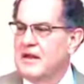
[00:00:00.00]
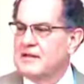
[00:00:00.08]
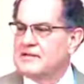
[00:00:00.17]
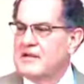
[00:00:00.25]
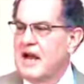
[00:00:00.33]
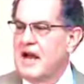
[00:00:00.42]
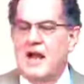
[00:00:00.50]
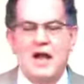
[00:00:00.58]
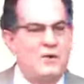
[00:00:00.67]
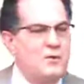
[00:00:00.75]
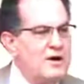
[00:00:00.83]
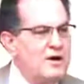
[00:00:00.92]
That's not
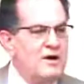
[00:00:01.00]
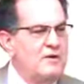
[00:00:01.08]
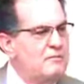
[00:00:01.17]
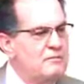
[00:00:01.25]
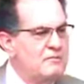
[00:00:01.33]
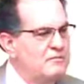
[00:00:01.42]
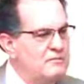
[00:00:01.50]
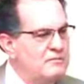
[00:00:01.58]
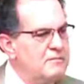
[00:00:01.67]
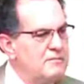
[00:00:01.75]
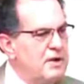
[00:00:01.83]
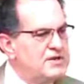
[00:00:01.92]
how we're
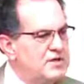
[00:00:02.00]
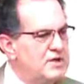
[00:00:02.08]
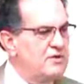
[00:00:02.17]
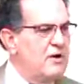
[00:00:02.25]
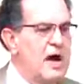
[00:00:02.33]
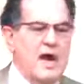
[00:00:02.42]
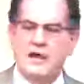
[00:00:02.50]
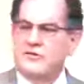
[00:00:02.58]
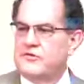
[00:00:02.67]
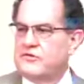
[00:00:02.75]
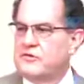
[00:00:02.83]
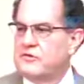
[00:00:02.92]
preaching
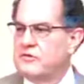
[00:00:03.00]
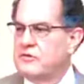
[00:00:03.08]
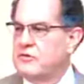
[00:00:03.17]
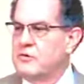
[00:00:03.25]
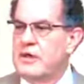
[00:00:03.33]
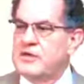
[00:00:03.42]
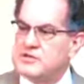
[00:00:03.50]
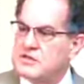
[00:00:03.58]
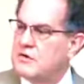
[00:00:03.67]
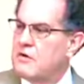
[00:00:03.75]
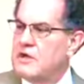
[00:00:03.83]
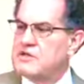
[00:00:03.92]
Christ, who is
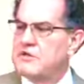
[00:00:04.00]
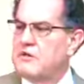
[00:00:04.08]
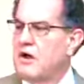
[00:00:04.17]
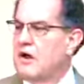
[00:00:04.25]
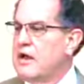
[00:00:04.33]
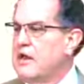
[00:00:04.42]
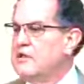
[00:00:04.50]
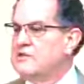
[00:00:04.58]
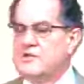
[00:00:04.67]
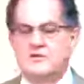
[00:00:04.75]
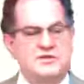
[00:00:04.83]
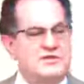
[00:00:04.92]
the grace of God.
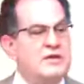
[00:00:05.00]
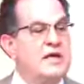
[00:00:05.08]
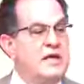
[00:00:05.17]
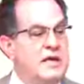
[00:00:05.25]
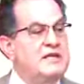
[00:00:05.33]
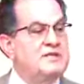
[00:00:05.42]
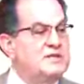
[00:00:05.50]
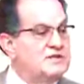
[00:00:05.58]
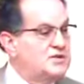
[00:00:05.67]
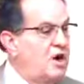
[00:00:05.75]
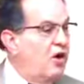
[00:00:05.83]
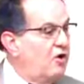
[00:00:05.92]
He's the
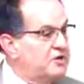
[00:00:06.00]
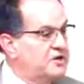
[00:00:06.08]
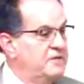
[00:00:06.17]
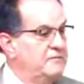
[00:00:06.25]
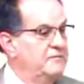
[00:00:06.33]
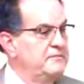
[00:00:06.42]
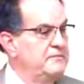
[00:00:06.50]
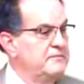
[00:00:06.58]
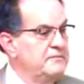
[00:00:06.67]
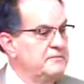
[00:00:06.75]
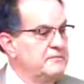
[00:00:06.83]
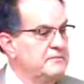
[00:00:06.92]
salt
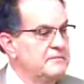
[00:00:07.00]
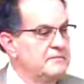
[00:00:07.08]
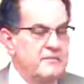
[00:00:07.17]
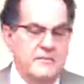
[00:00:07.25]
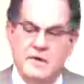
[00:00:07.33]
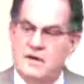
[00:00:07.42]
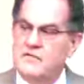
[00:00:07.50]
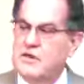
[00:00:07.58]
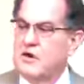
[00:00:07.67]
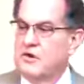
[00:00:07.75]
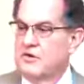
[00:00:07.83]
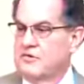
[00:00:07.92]
of
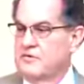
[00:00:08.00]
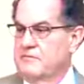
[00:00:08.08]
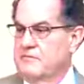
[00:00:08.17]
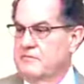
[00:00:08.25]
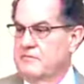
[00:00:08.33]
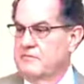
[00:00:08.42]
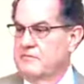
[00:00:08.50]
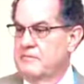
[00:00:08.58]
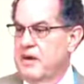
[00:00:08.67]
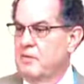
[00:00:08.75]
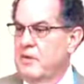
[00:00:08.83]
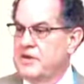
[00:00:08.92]
the earth
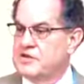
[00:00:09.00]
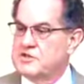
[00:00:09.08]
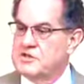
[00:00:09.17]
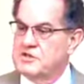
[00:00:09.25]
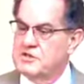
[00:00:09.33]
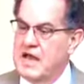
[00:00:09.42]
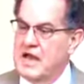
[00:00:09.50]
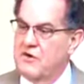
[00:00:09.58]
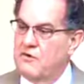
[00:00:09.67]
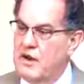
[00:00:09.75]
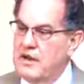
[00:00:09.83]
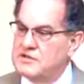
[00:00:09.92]
by which that
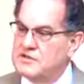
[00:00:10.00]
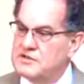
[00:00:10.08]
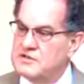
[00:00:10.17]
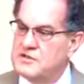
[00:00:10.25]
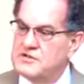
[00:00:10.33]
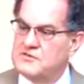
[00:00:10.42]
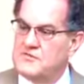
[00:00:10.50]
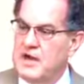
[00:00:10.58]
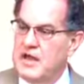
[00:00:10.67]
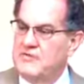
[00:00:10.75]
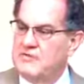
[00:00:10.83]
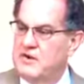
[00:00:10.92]
grace is
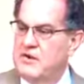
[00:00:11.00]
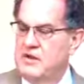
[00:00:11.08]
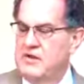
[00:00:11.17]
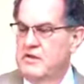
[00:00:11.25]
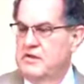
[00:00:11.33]
flavored.